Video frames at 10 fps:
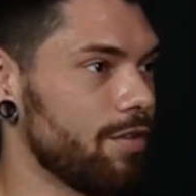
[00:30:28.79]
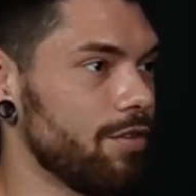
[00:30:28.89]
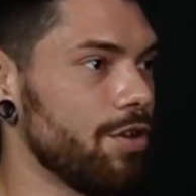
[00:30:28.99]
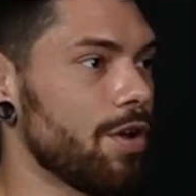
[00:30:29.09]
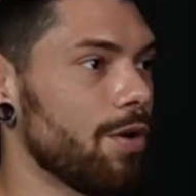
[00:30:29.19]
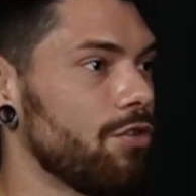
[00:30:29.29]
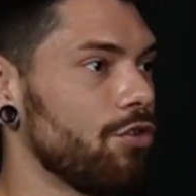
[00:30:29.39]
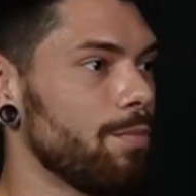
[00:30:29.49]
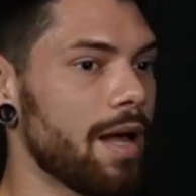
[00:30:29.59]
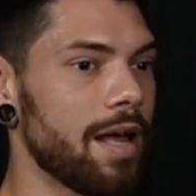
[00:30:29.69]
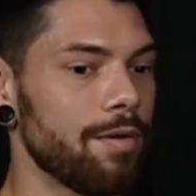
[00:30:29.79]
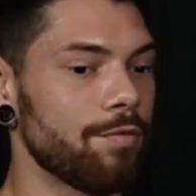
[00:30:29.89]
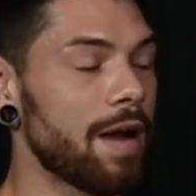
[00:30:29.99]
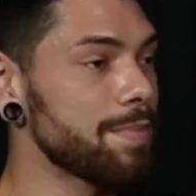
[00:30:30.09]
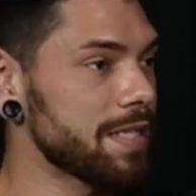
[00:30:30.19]
to my
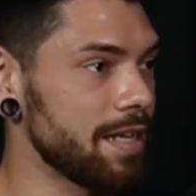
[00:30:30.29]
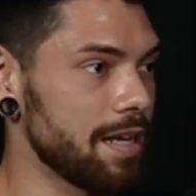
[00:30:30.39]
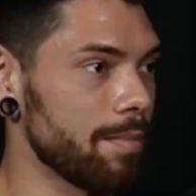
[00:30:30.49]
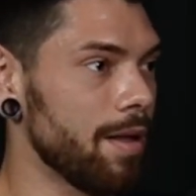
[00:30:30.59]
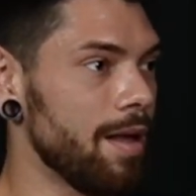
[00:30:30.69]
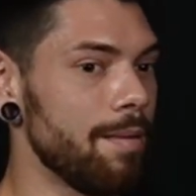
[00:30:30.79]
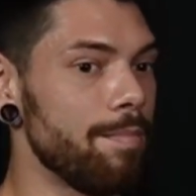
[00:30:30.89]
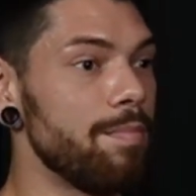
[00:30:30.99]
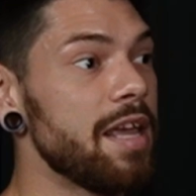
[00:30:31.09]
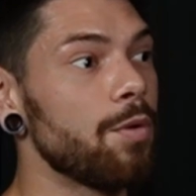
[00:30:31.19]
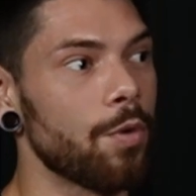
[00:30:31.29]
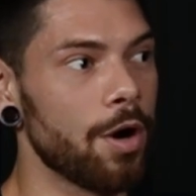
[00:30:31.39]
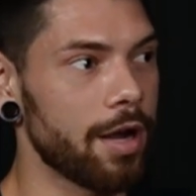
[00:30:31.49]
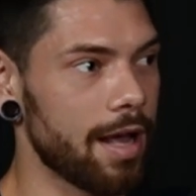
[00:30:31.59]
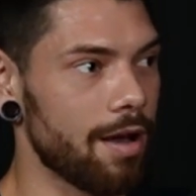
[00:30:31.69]
rep scheme
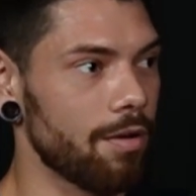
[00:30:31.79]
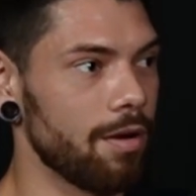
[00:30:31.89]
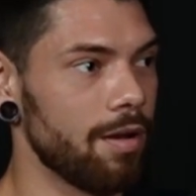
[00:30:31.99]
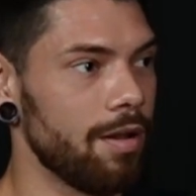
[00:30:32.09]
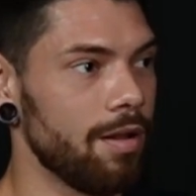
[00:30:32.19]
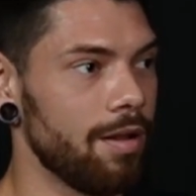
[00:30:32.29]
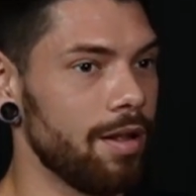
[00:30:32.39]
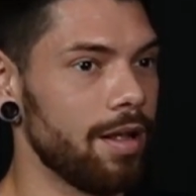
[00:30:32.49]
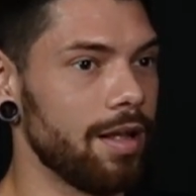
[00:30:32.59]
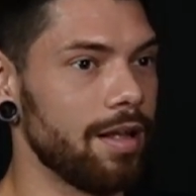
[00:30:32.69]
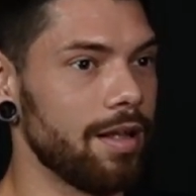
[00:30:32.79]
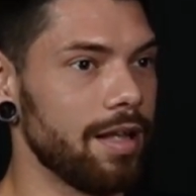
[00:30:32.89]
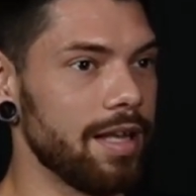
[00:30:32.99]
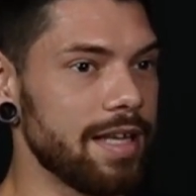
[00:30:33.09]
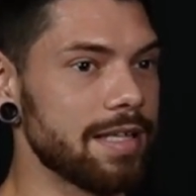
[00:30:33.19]
mid-workout
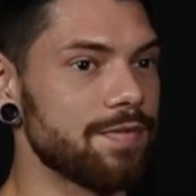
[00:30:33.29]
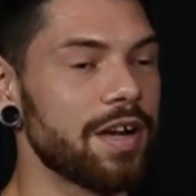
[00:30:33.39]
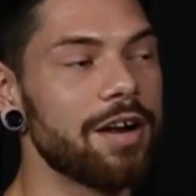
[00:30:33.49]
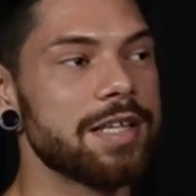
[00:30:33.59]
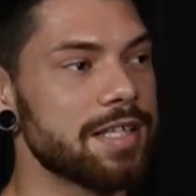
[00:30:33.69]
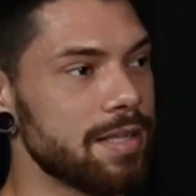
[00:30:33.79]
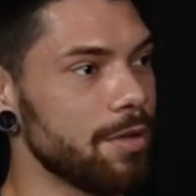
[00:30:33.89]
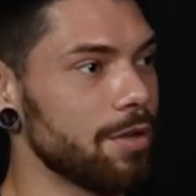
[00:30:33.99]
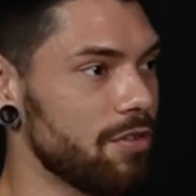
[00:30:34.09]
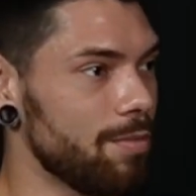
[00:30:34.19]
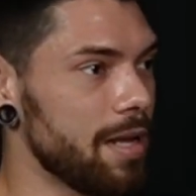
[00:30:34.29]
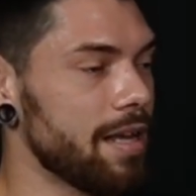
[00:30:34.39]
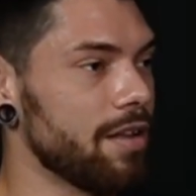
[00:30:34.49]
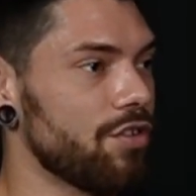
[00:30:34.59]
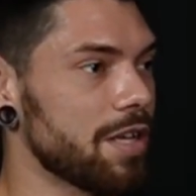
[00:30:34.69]
is very similar to
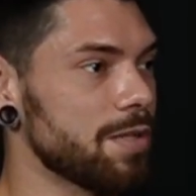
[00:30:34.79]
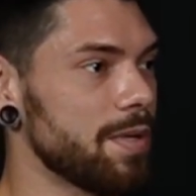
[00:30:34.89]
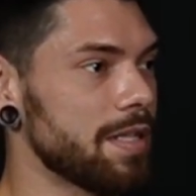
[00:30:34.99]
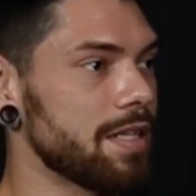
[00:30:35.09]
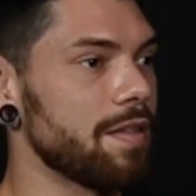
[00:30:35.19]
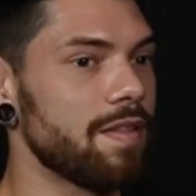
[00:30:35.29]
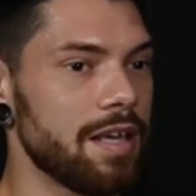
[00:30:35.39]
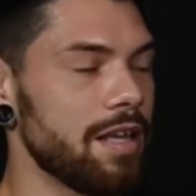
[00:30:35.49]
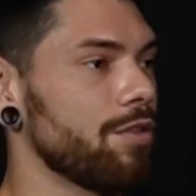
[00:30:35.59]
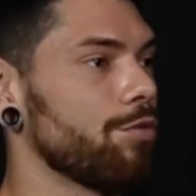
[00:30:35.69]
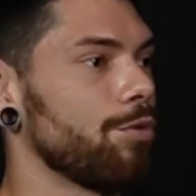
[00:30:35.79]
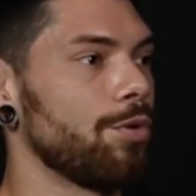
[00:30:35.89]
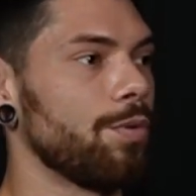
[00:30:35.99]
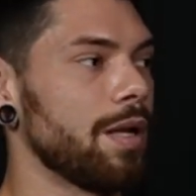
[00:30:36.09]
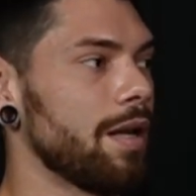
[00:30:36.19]
making adjustments and thinking
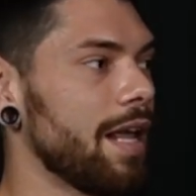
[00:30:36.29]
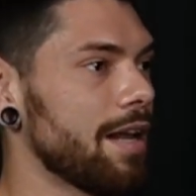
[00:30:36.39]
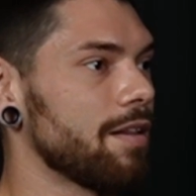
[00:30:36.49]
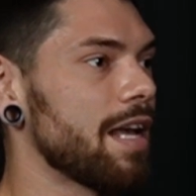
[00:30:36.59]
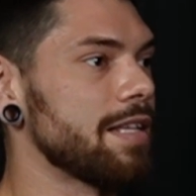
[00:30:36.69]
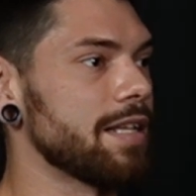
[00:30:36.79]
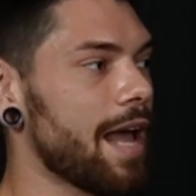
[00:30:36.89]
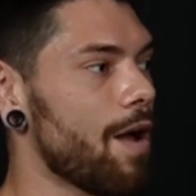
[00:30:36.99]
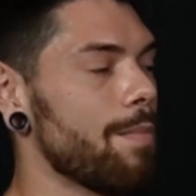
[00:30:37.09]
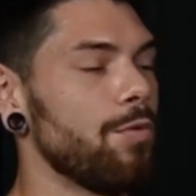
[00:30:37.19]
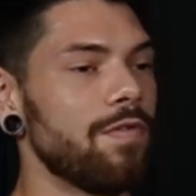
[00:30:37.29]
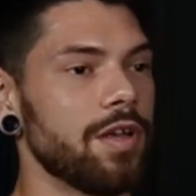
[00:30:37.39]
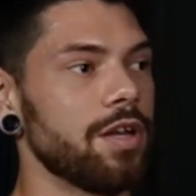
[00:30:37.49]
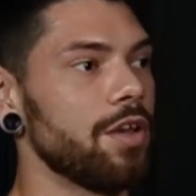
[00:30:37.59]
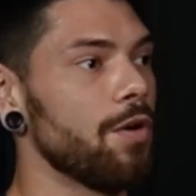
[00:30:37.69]
through and analyzing how I'm moving
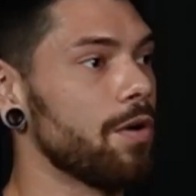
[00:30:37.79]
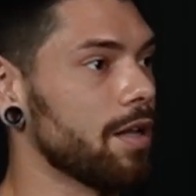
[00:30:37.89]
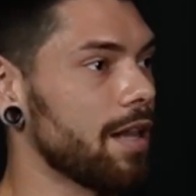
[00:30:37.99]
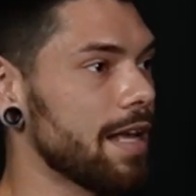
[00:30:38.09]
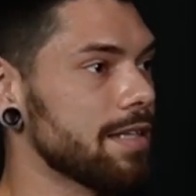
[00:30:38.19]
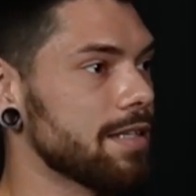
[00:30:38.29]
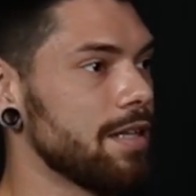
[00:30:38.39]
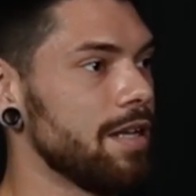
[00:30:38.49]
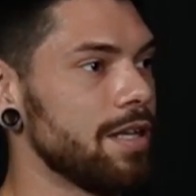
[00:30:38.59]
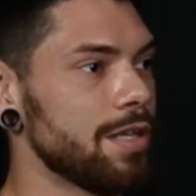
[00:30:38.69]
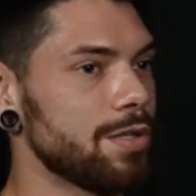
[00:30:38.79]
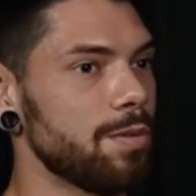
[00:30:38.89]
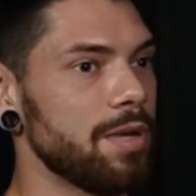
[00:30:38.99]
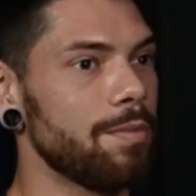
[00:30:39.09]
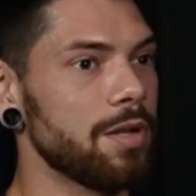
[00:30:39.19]
in a yoga class. So to
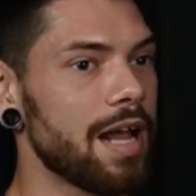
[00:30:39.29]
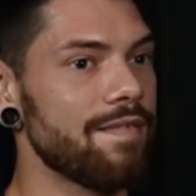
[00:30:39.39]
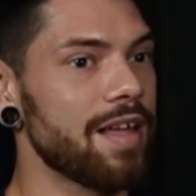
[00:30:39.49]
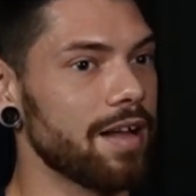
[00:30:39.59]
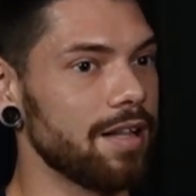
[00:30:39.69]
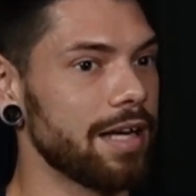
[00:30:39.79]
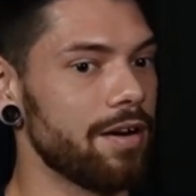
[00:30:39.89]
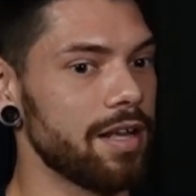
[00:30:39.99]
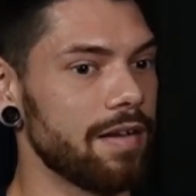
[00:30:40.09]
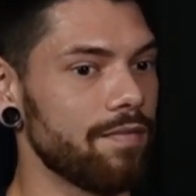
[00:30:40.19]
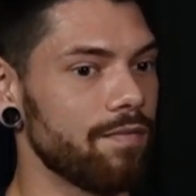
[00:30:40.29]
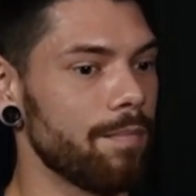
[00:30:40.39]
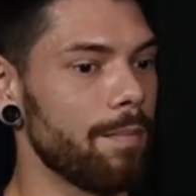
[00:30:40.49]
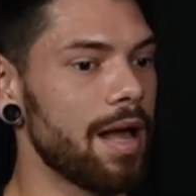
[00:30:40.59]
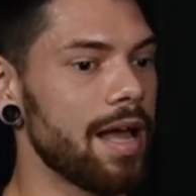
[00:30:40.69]
be able to have that clarity of
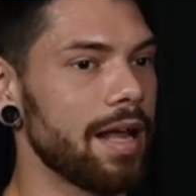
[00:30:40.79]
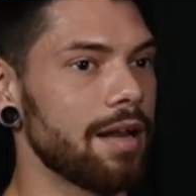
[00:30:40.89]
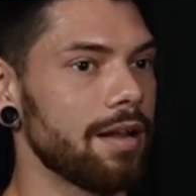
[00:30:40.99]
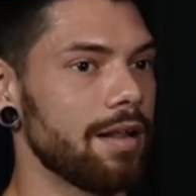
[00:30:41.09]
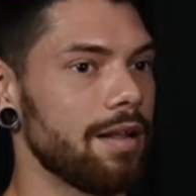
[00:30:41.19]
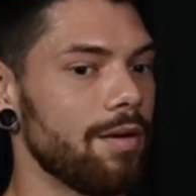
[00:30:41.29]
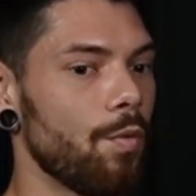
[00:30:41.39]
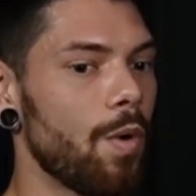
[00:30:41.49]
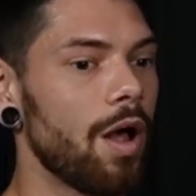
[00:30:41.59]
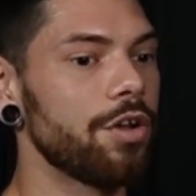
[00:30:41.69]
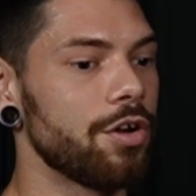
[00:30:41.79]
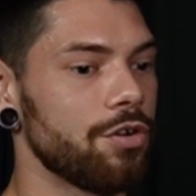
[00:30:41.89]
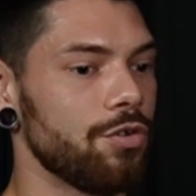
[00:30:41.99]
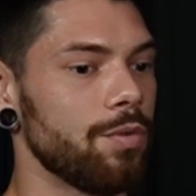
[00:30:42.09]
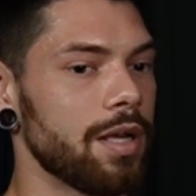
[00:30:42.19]
mind while you're
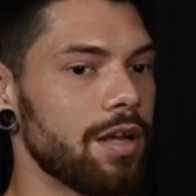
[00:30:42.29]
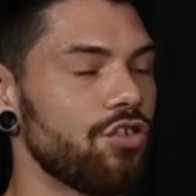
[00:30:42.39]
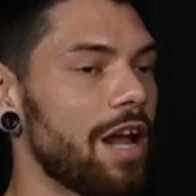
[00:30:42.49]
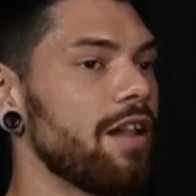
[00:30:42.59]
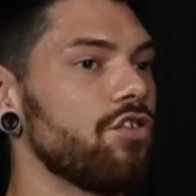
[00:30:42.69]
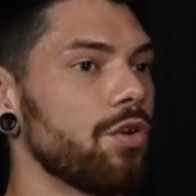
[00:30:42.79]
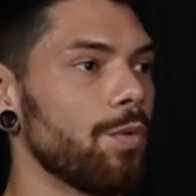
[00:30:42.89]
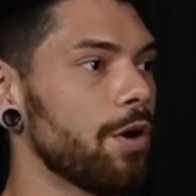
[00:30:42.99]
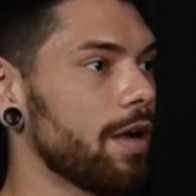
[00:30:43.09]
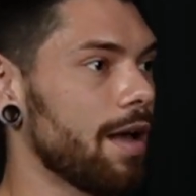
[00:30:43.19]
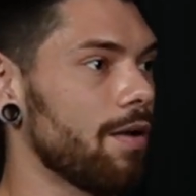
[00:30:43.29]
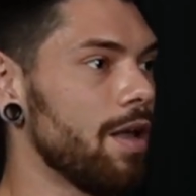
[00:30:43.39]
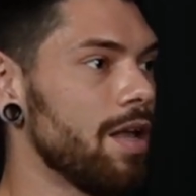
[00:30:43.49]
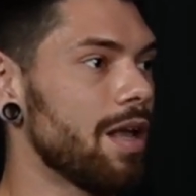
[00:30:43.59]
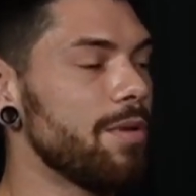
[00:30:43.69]
doing a challenging workout,
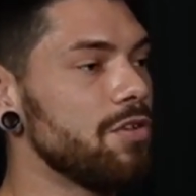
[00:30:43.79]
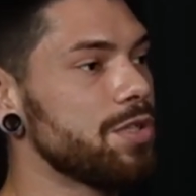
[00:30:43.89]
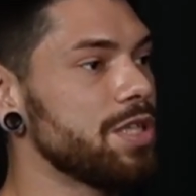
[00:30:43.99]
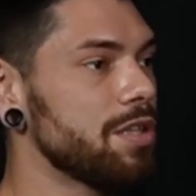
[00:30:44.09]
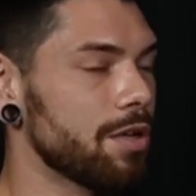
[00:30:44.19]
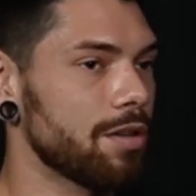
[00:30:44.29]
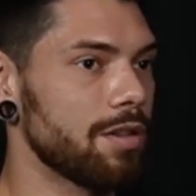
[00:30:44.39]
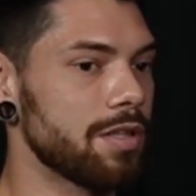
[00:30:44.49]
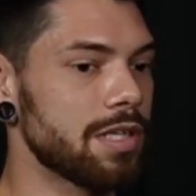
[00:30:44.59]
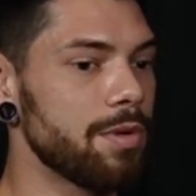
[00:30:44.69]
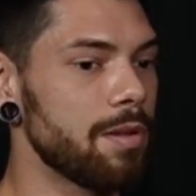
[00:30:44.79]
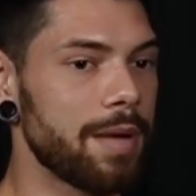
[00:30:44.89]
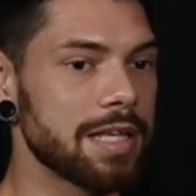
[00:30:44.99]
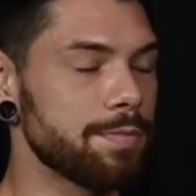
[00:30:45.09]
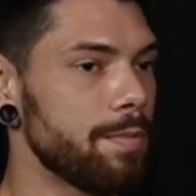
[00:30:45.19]
I mean, you see some of the
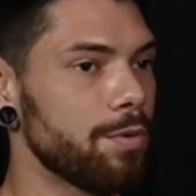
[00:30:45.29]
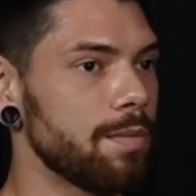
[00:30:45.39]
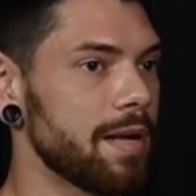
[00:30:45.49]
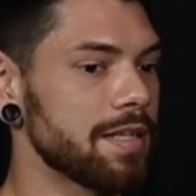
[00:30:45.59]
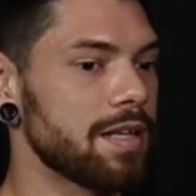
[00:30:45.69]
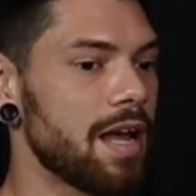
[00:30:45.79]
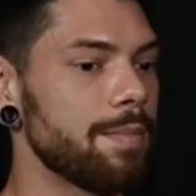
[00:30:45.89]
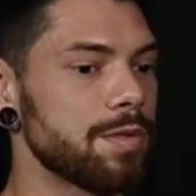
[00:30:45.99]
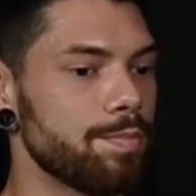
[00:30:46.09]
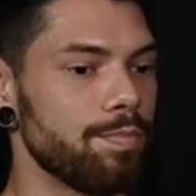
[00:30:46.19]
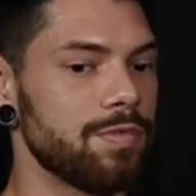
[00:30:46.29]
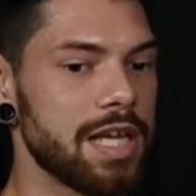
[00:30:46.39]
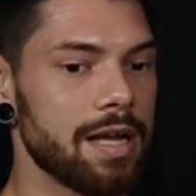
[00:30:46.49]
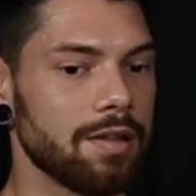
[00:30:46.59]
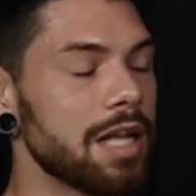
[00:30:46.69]
best people with the best times
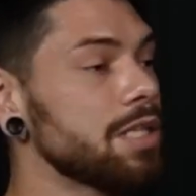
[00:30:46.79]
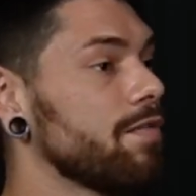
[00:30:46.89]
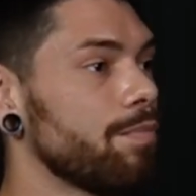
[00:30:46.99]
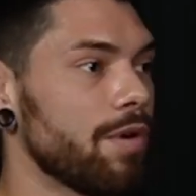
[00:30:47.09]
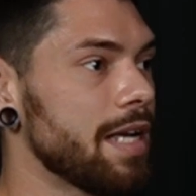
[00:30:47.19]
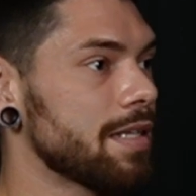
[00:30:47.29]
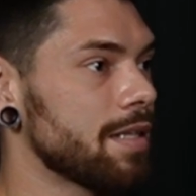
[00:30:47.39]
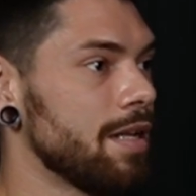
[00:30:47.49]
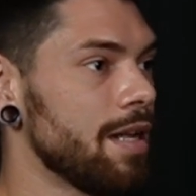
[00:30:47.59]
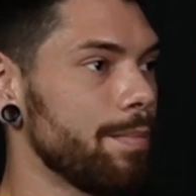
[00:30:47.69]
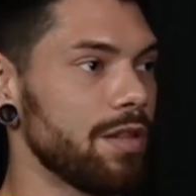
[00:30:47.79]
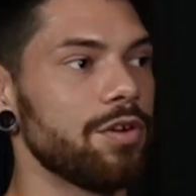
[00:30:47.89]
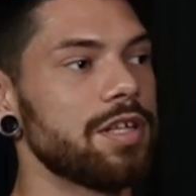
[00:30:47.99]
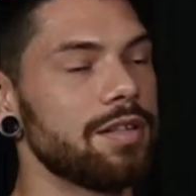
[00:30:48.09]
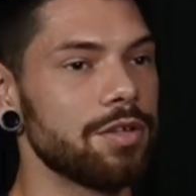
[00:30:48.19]
take lots of breaks, but
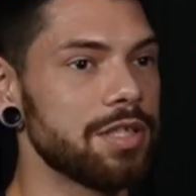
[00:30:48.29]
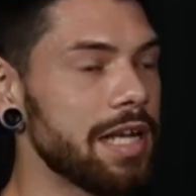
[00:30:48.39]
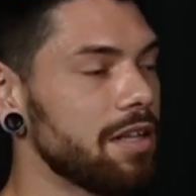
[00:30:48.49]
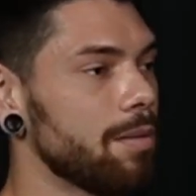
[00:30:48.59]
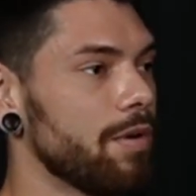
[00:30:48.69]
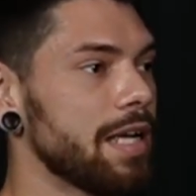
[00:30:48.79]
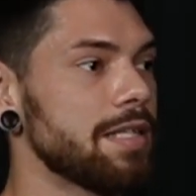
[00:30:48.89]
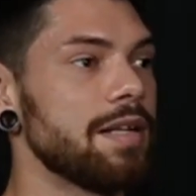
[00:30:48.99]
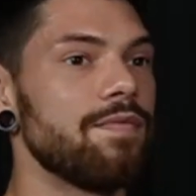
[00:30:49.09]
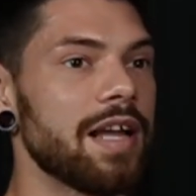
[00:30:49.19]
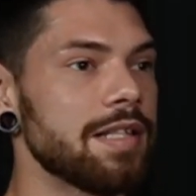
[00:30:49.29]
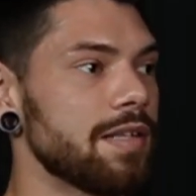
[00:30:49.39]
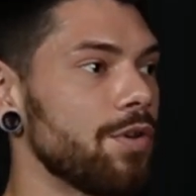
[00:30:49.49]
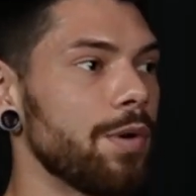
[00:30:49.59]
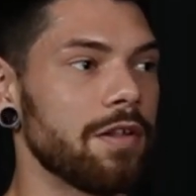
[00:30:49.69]
they're taking the breaks in advance
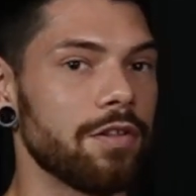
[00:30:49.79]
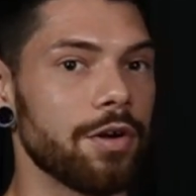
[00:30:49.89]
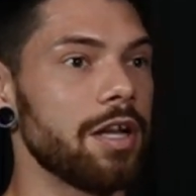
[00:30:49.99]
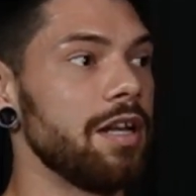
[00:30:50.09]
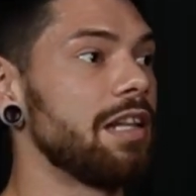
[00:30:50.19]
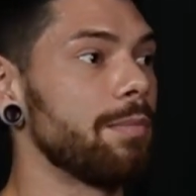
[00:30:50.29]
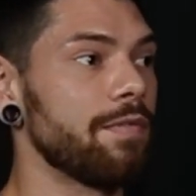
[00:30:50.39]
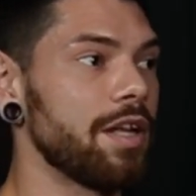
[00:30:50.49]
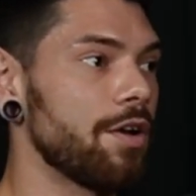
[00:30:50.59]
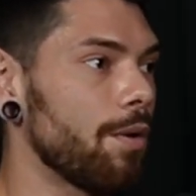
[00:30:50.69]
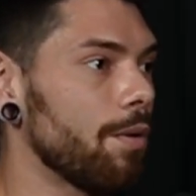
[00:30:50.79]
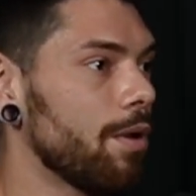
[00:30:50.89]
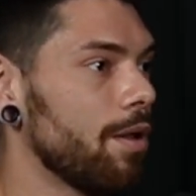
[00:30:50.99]
of knowing that they're going to need them if they don't.